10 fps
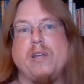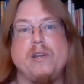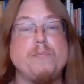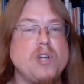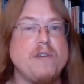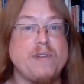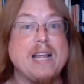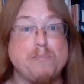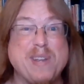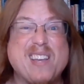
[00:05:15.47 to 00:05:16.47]
an observed
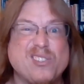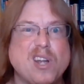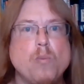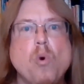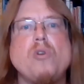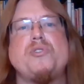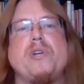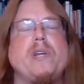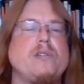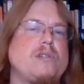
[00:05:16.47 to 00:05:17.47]
class because I'm
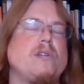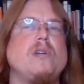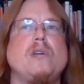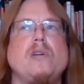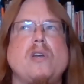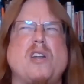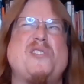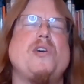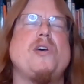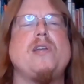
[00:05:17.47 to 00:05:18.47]
watching, it's kind of
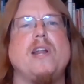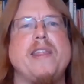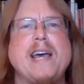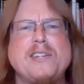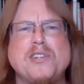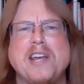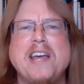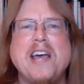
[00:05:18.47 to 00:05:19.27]
circular, that, isn't it?